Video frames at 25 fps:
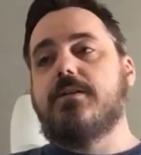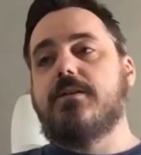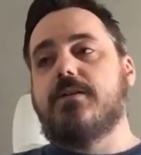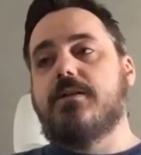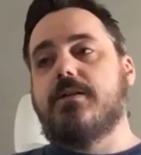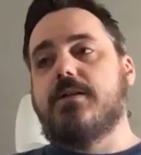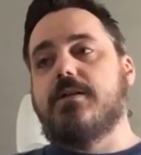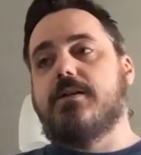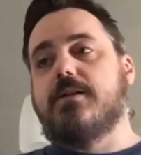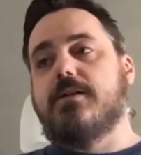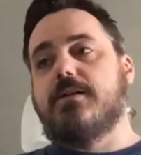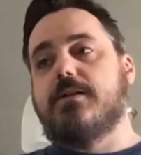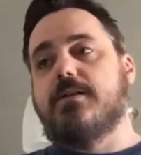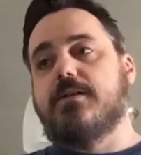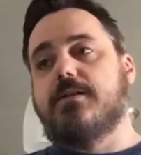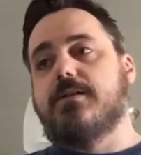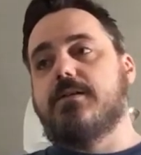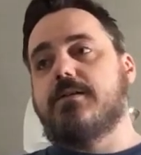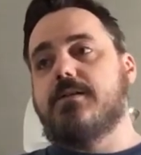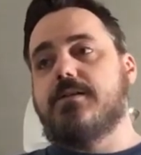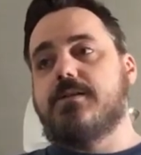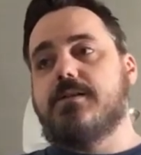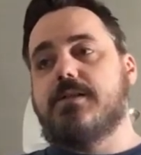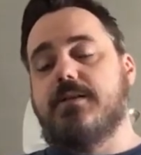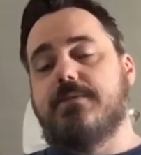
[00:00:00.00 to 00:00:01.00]
the
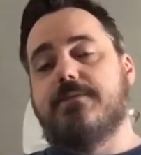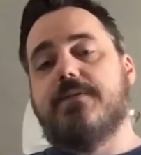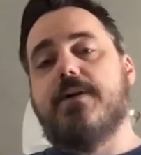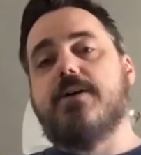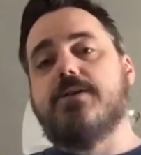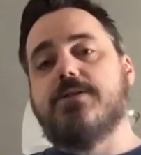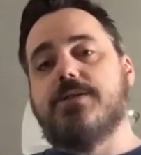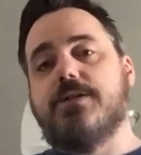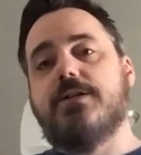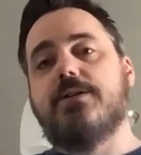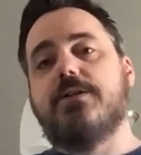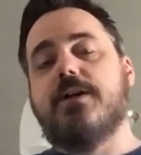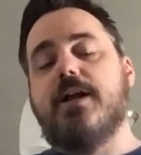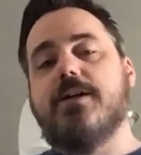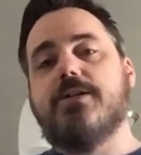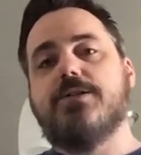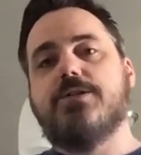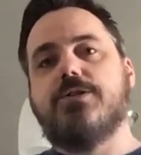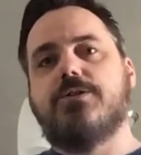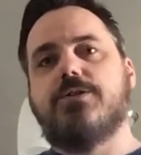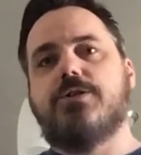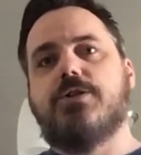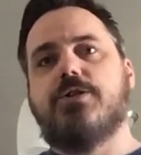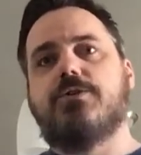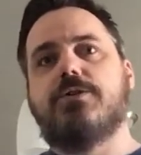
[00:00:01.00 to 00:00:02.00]
Seafarers
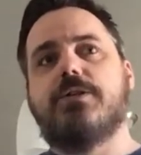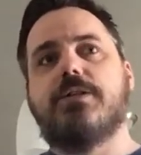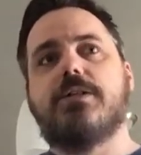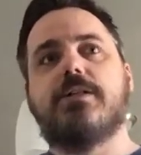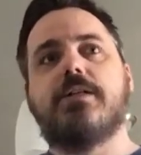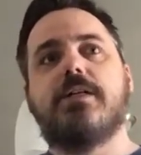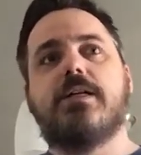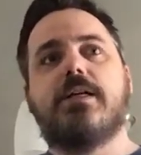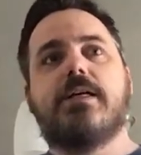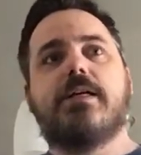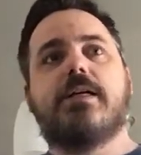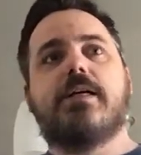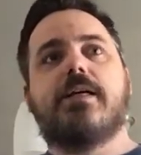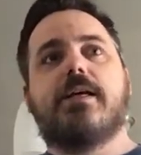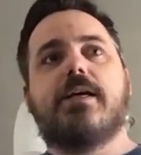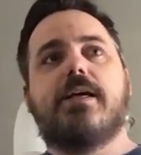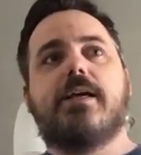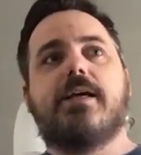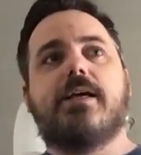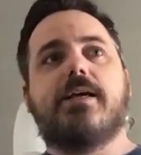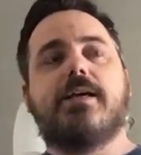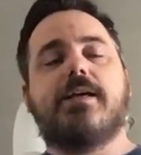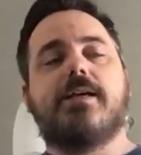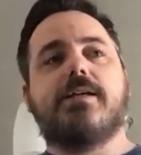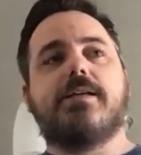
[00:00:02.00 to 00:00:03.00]
International Union
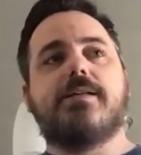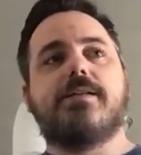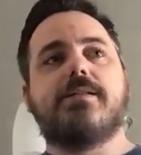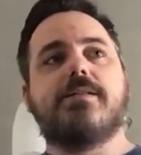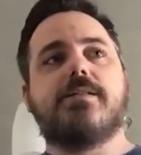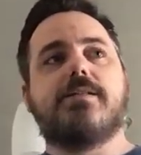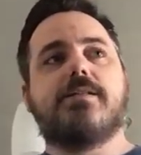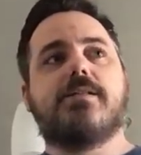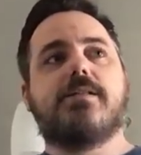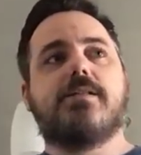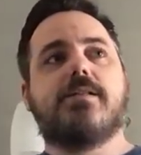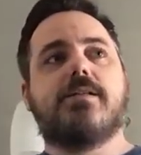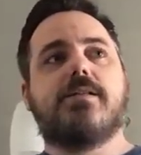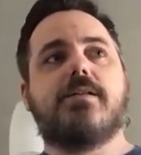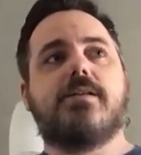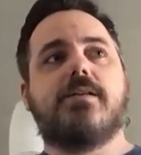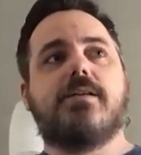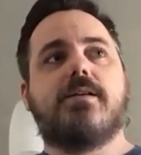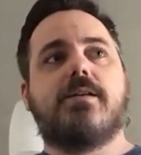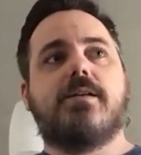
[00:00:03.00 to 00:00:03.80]
is